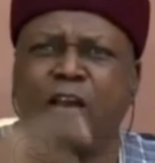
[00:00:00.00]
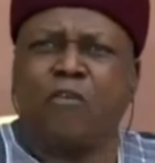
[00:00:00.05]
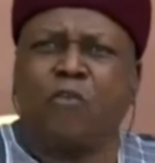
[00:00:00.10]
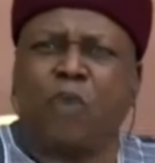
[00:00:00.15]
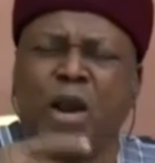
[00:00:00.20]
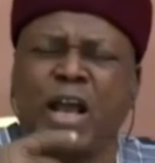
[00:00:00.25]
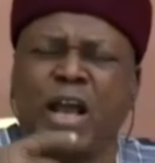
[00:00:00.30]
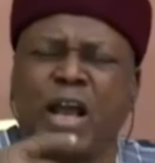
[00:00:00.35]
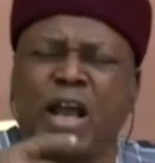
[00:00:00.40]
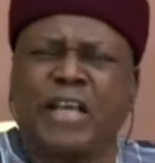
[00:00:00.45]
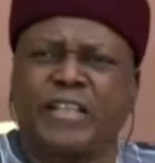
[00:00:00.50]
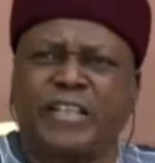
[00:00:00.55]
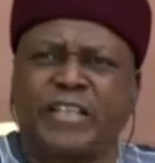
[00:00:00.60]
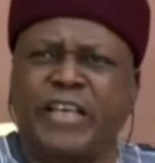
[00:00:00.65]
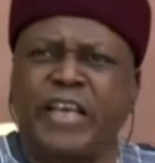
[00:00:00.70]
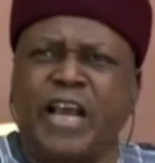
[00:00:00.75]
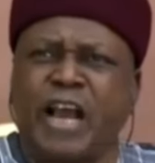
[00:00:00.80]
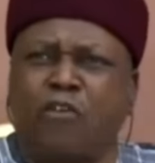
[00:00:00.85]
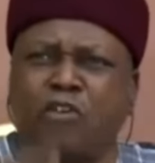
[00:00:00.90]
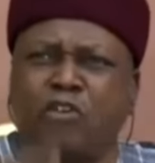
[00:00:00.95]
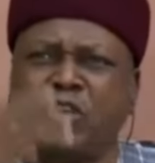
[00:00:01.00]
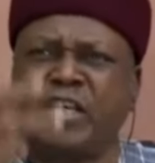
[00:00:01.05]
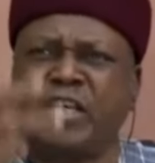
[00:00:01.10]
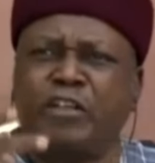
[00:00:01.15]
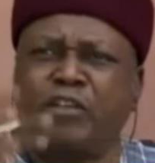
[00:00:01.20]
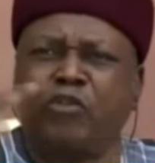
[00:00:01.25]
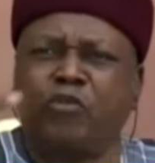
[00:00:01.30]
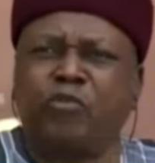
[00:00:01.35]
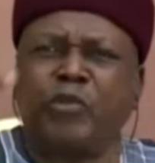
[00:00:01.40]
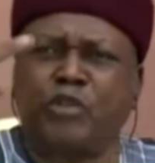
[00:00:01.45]
NYSC, I would say,
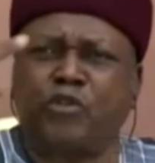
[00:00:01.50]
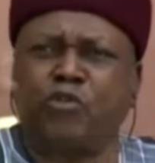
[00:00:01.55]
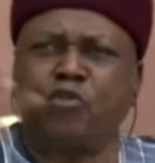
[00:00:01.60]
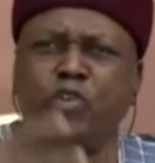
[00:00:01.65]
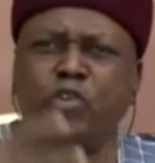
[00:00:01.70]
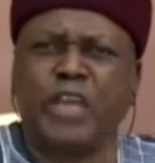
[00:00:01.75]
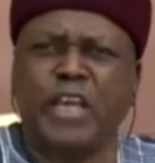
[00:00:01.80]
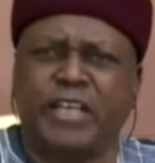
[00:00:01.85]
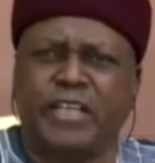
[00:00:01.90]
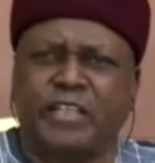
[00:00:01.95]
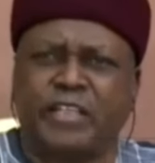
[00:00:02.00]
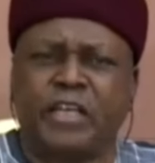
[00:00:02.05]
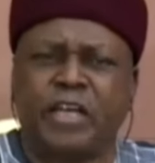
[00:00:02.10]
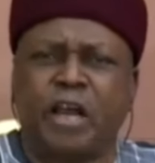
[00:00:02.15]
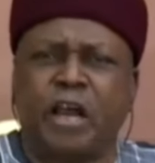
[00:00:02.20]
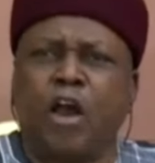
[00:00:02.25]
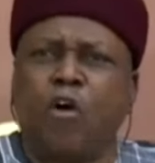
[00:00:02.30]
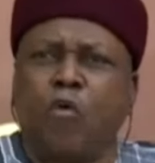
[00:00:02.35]
should be 2 years.